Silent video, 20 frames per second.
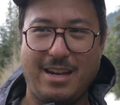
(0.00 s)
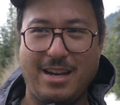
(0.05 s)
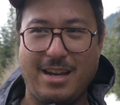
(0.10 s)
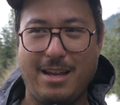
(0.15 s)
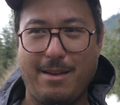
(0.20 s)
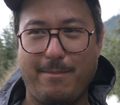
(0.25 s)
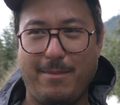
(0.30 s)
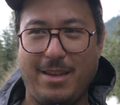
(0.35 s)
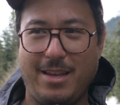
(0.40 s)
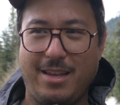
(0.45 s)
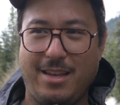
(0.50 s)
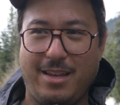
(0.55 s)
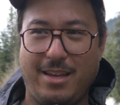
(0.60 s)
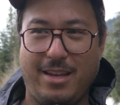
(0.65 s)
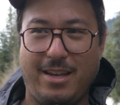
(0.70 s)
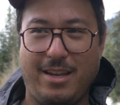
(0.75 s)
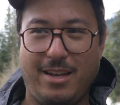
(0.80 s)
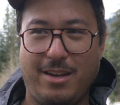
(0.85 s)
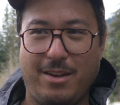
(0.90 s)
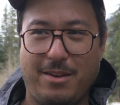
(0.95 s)
I am
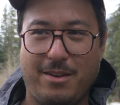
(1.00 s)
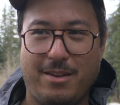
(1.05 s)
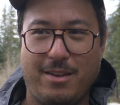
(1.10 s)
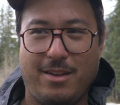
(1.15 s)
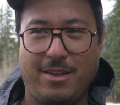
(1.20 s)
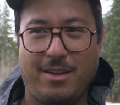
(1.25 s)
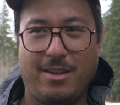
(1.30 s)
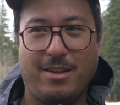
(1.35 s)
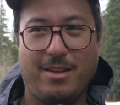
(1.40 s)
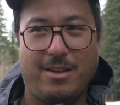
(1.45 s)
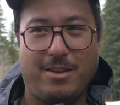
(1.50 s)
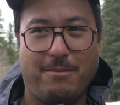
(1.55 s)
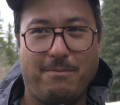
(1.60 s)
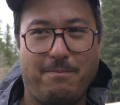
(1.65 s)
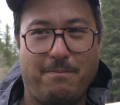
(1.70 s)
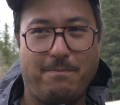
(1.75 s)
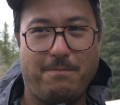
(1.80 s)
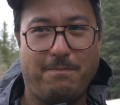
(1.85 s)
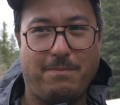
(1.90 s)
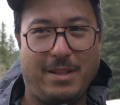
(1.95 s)
a
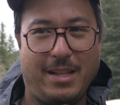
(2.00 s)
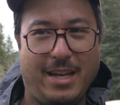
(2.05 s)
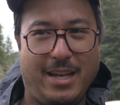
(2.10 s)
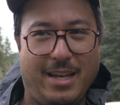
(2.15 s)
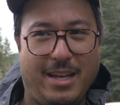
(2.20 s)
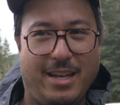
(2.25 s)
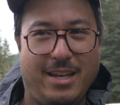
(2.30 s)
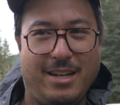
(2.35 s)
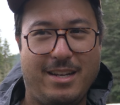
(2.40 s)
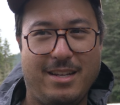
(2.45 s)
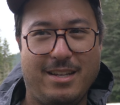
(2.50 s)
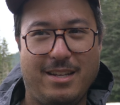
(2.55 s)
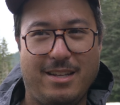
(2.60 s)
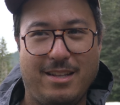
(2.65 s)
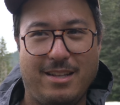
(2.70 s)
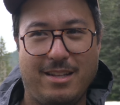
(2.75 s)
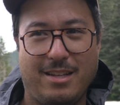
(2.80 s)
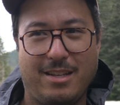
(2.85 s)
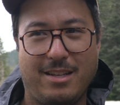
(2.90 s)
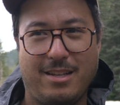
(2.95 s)
blade,
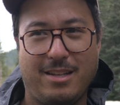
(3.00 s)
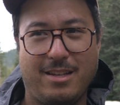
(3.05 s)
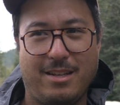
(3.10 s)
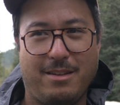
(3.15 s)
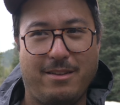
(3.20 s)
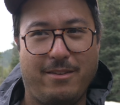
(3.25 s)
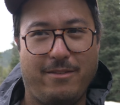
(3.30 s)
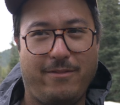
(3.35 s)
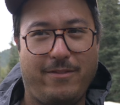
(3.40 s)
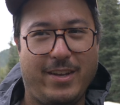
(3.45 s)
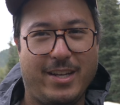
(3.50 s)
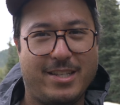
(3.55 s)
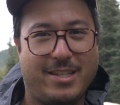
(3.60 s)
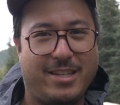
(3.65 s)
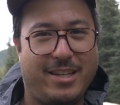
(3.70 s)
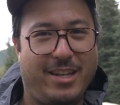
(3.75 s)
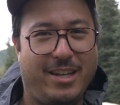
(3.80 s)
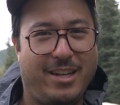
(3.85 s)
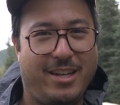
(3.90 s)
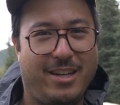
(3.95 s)

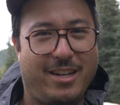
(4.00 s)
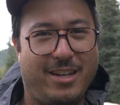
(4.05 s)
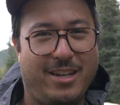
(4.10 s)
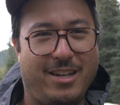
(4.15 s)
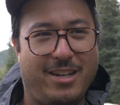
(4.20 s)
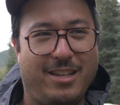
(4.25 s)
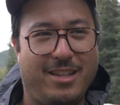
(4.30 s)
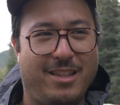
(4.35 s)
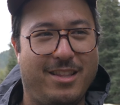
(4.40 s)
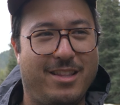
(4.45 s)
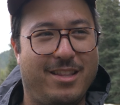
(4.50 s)
fixed gear,